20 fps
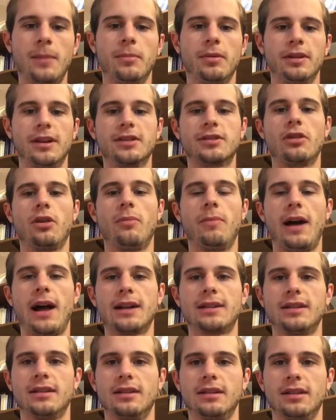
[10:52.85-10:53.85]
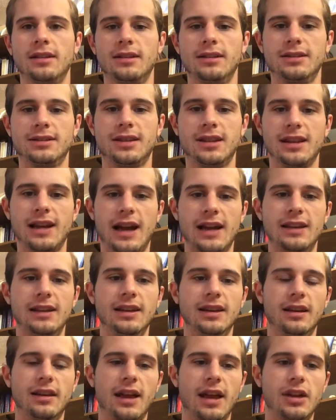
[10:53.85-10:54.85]
But let's go back to the to the
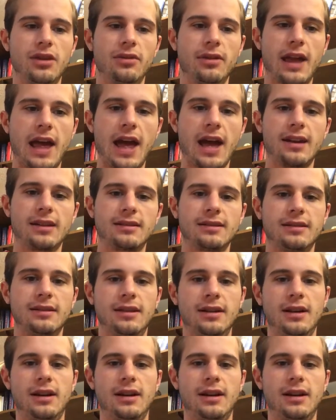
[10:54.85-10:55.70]
idea that you can't